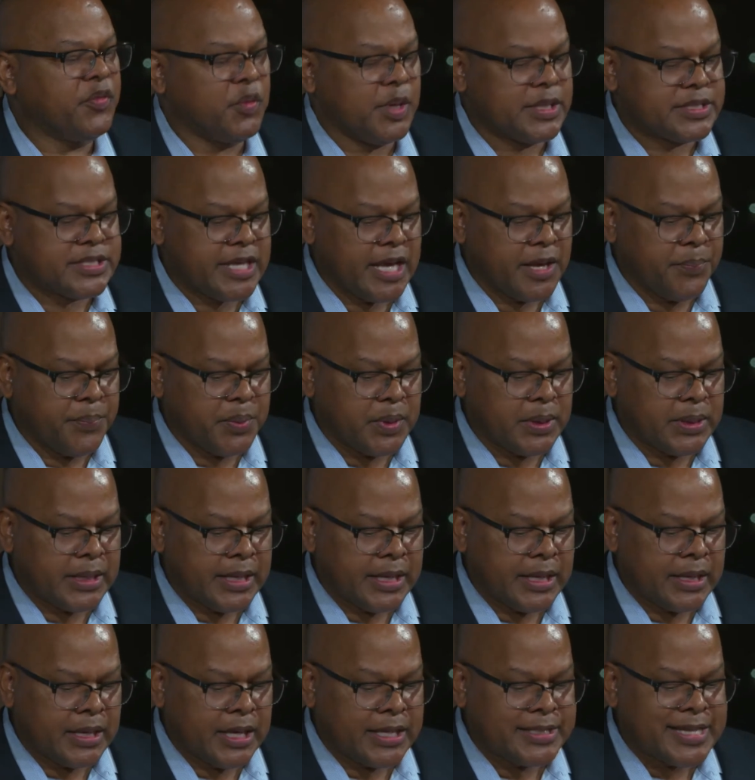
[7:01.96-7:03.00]
for example,
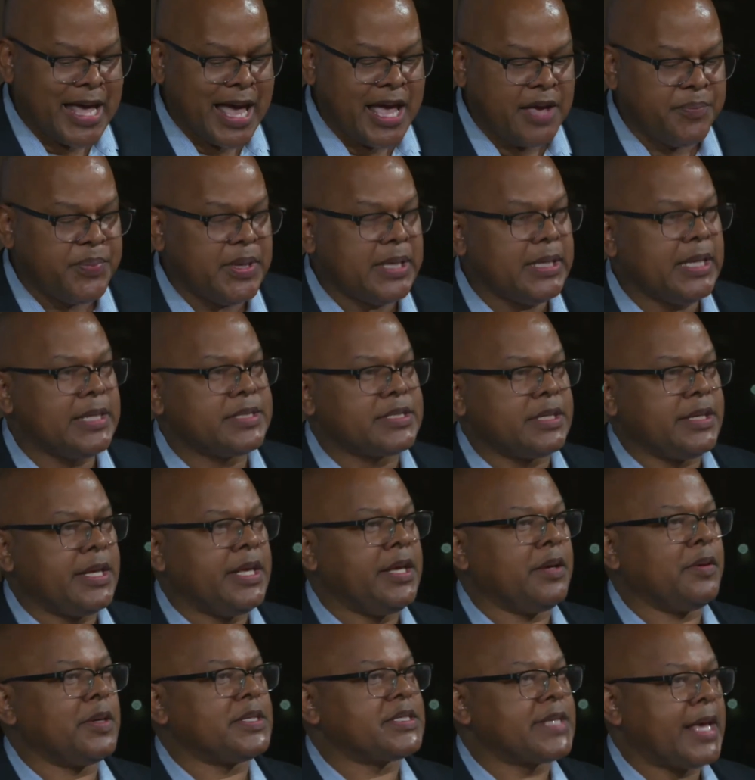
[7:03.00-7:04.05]
a diabetes
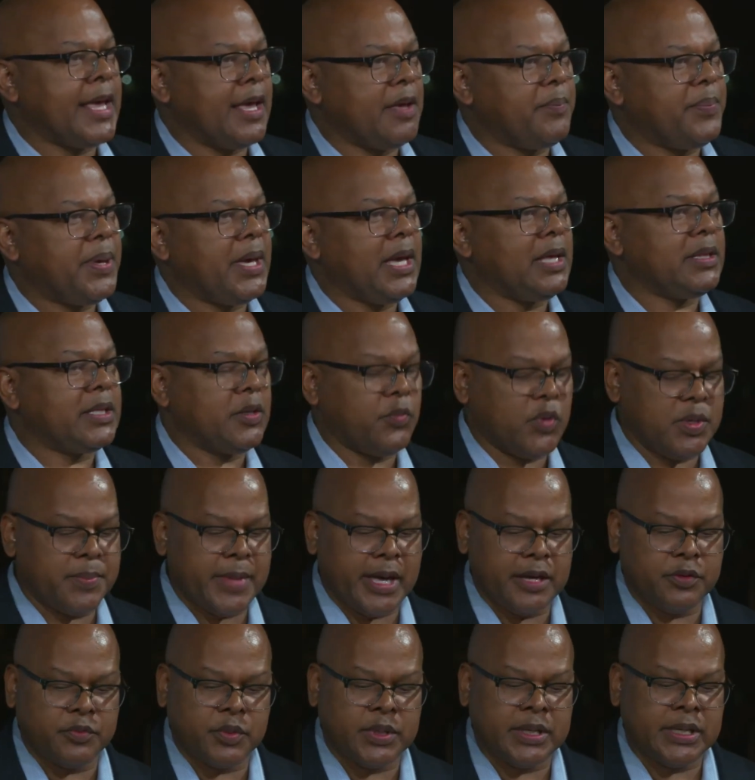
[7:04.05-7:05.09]
adherence campaign that we
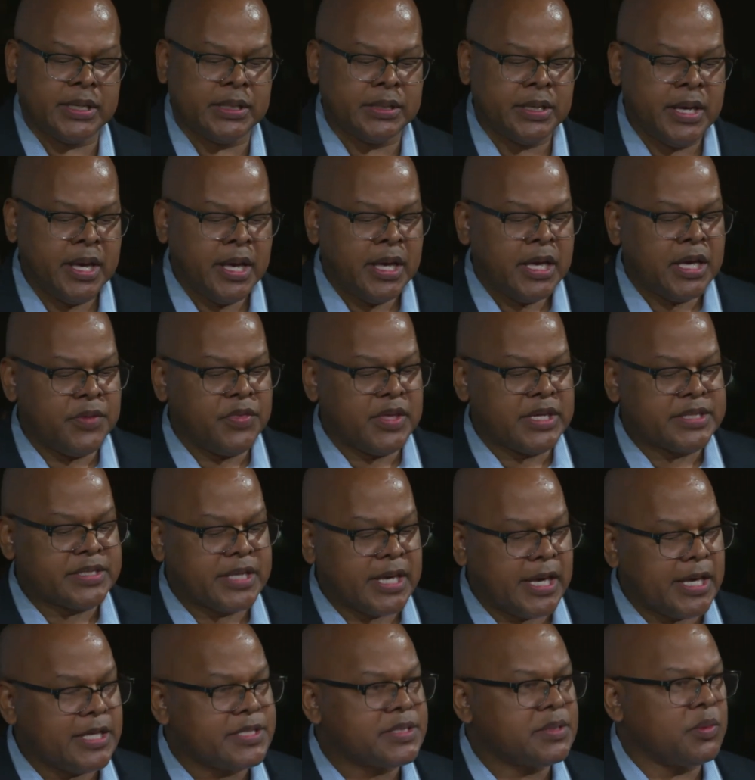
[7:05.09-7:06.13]
might run. In this
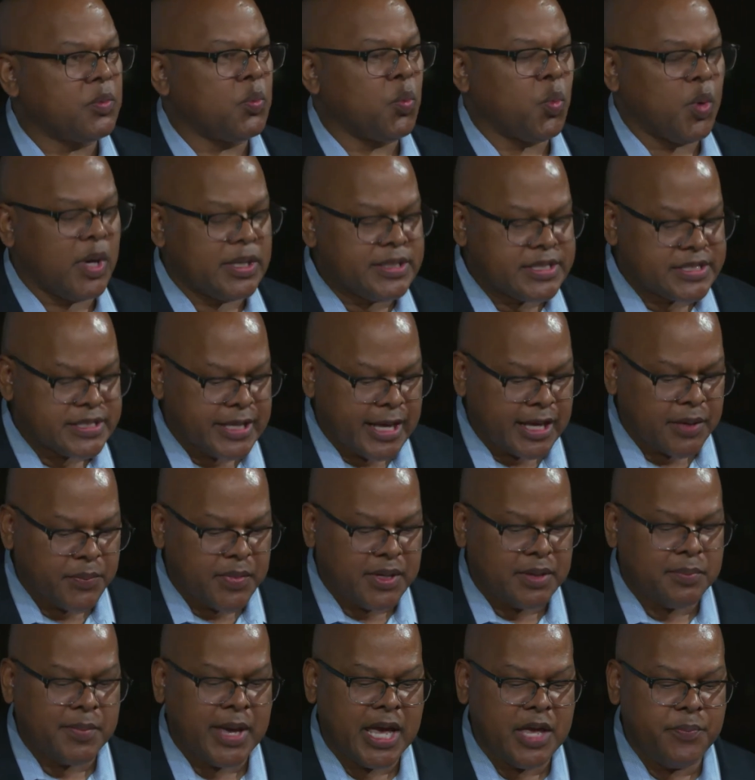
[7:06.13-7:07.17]
case, one
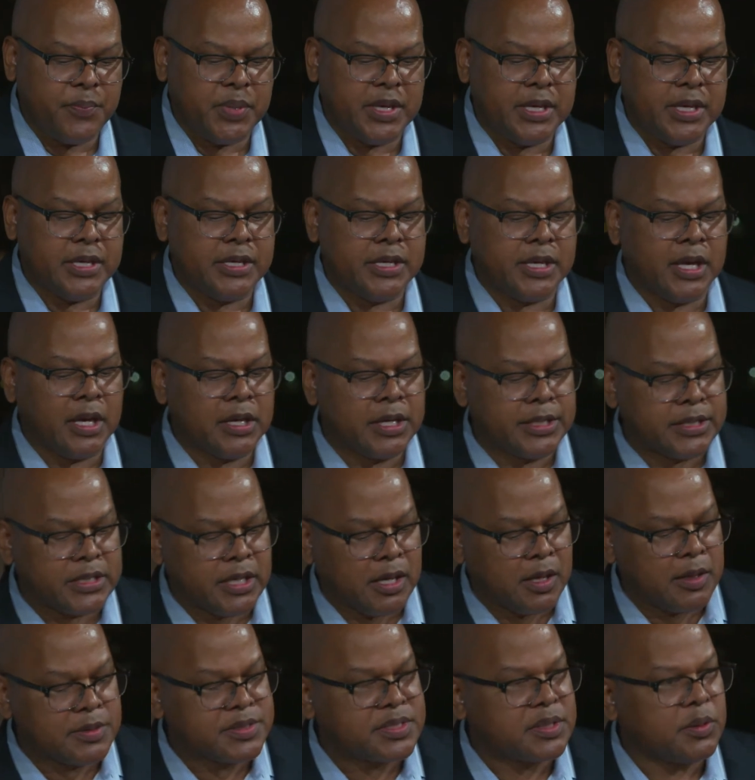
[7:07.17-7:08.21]
segment might be young
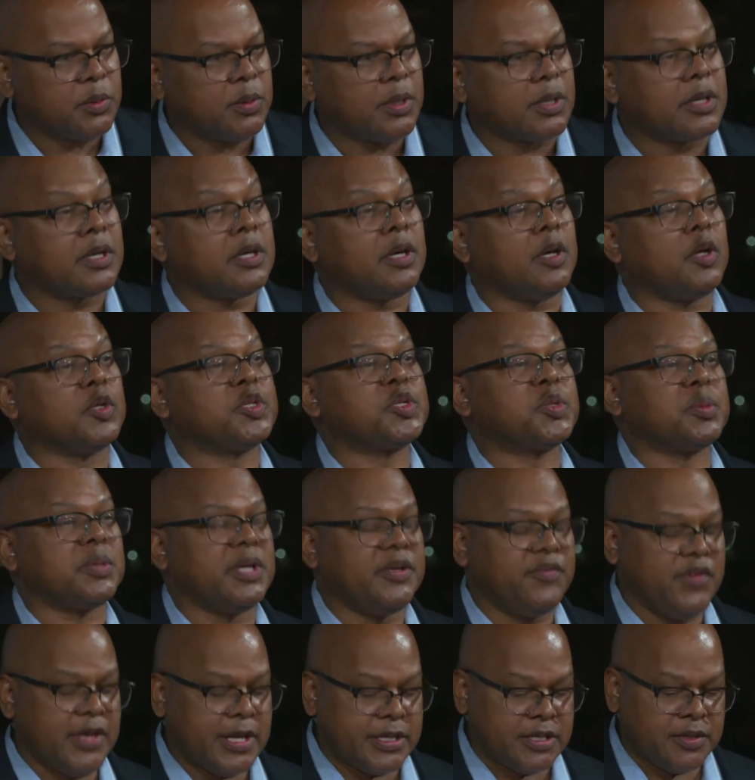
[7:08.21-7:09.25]
adults who are
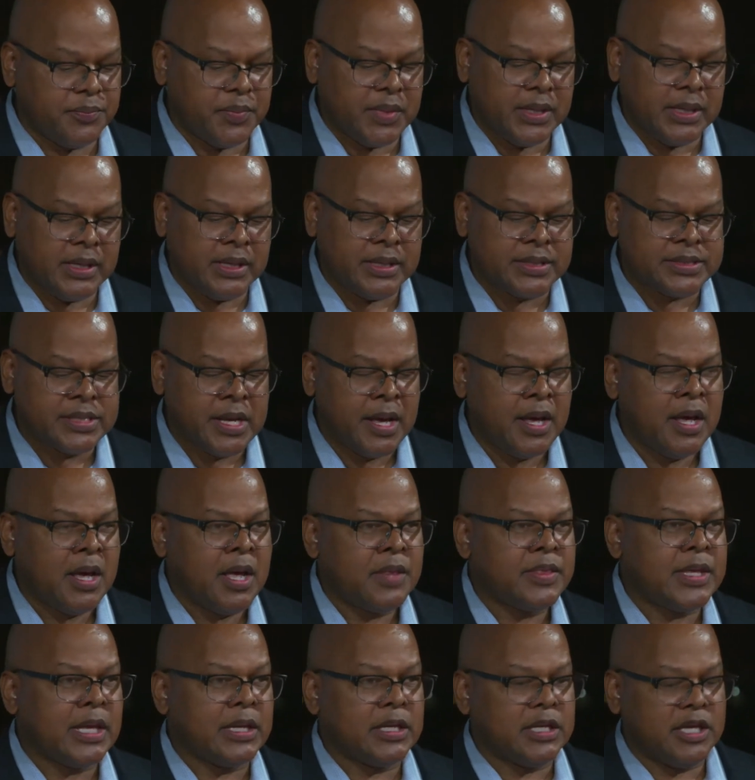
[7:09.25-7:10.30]
culturally Vietnamese.
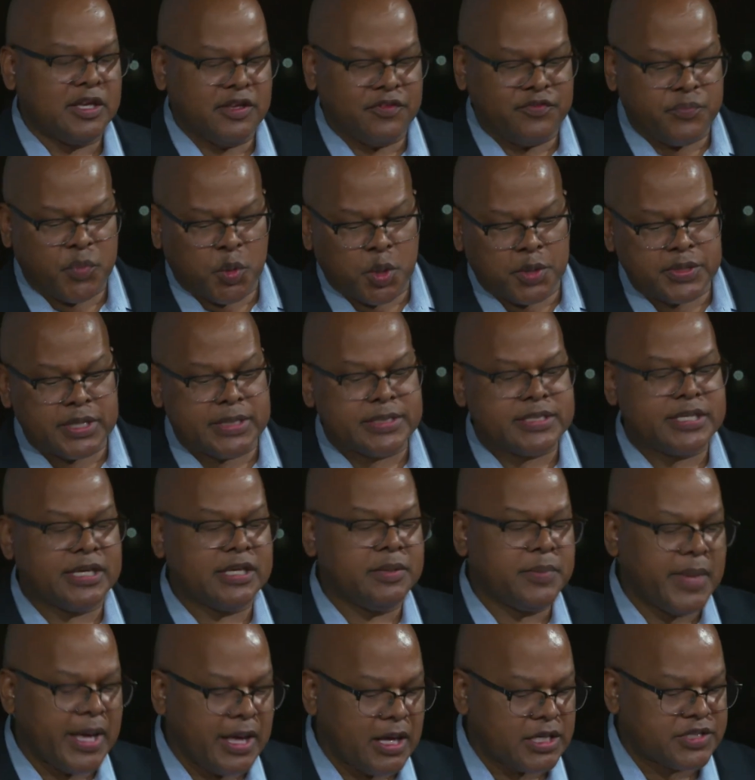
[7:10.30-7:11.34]
They live more than
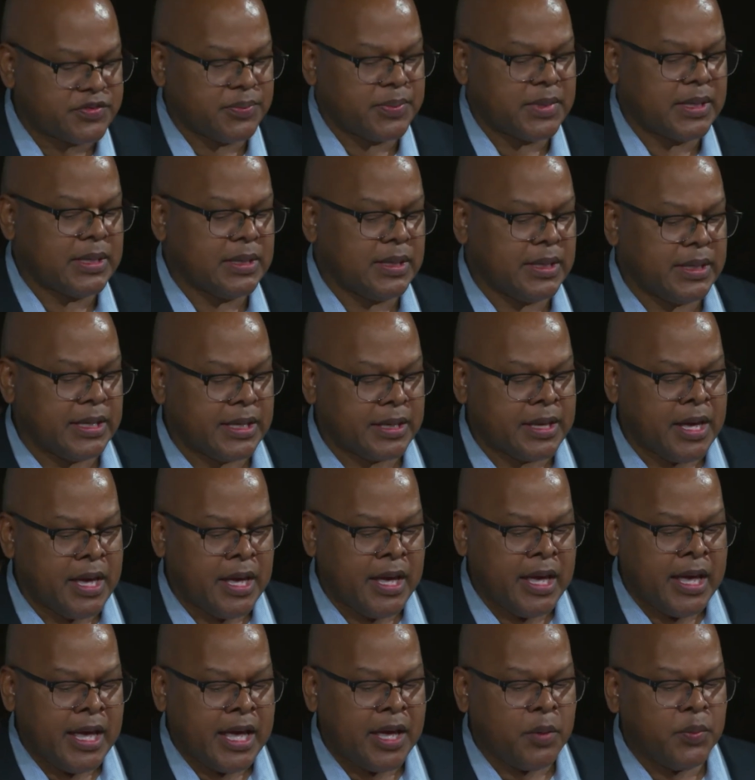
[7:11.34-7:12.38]
10 miles from the clinic,
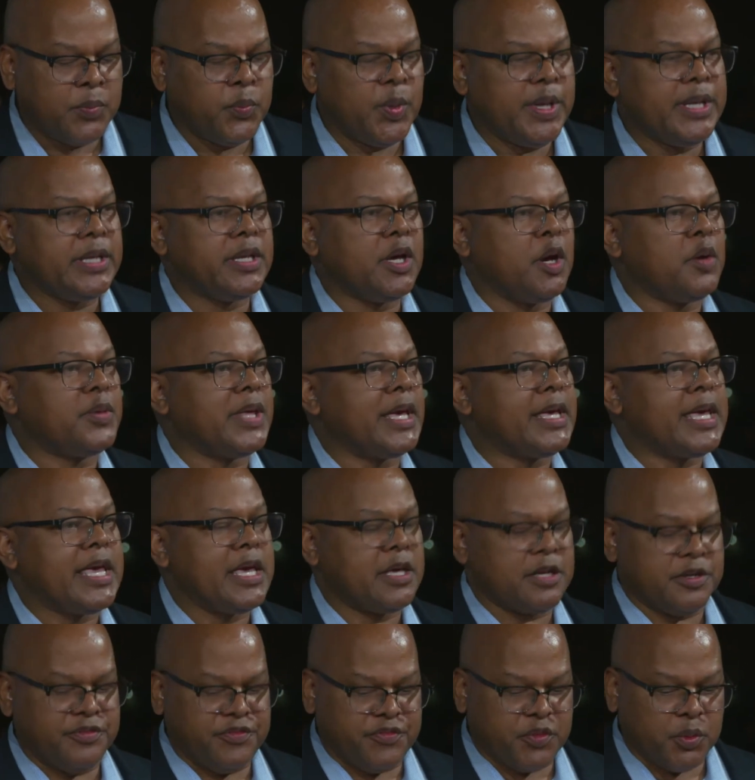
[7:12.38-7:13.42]
and we know they
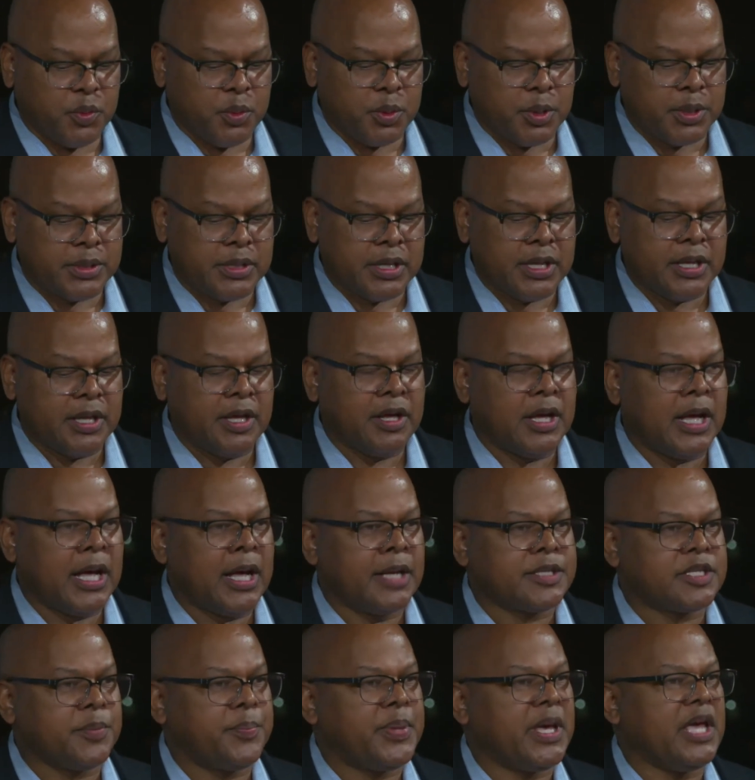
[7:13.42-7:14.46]
can't afford
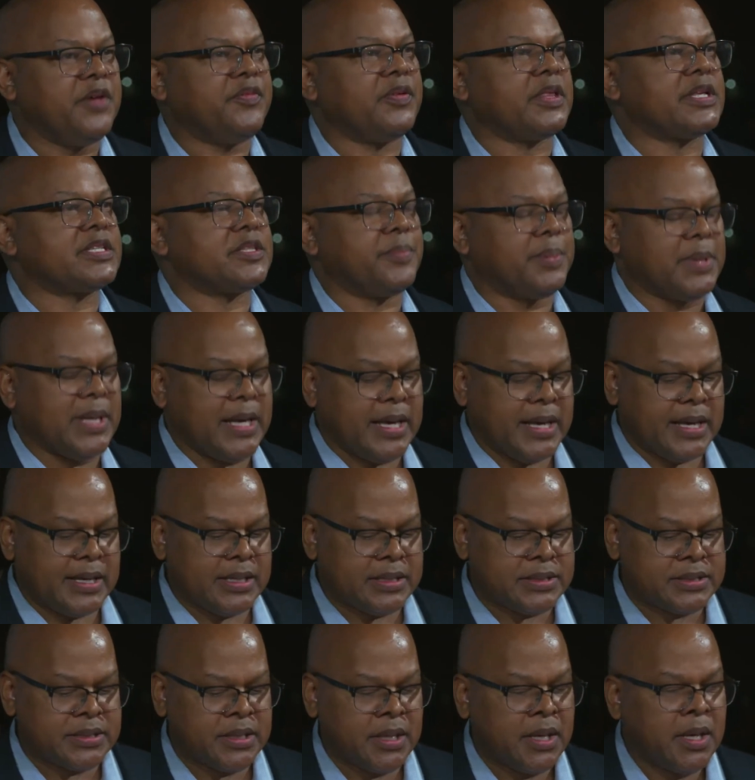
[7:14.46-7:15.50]
to pay for the
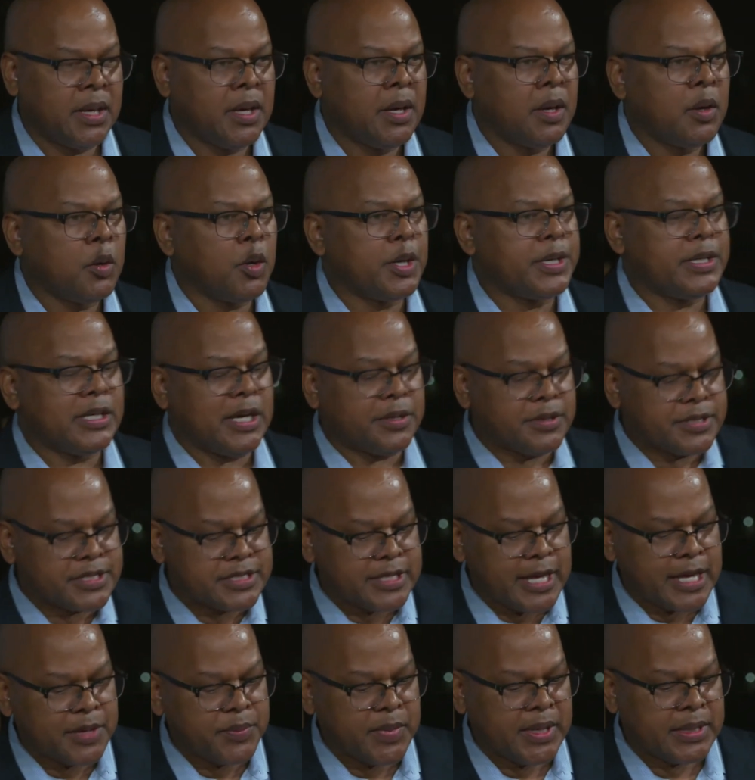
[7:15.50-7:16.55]
supplies. Or another
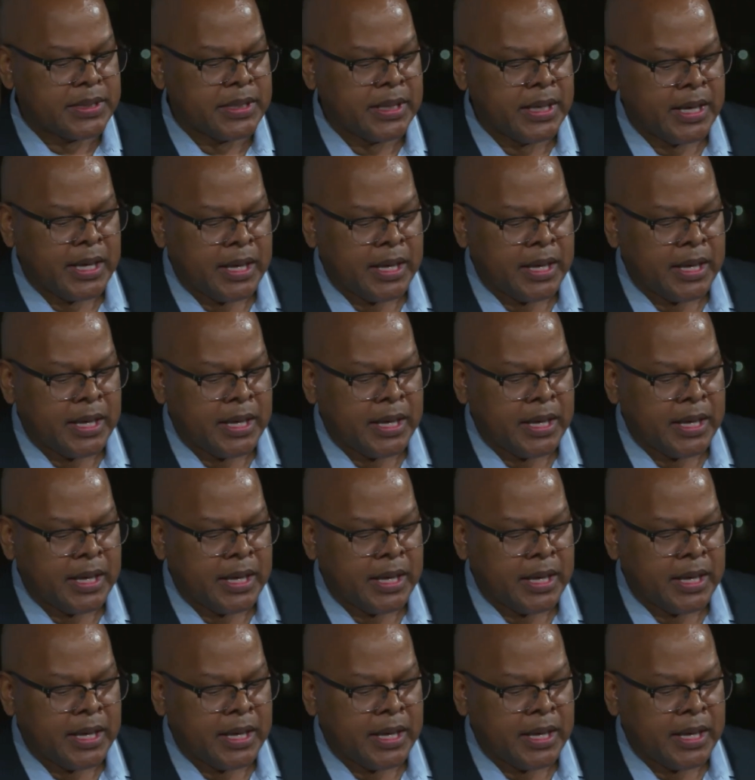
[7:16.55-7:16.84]
segment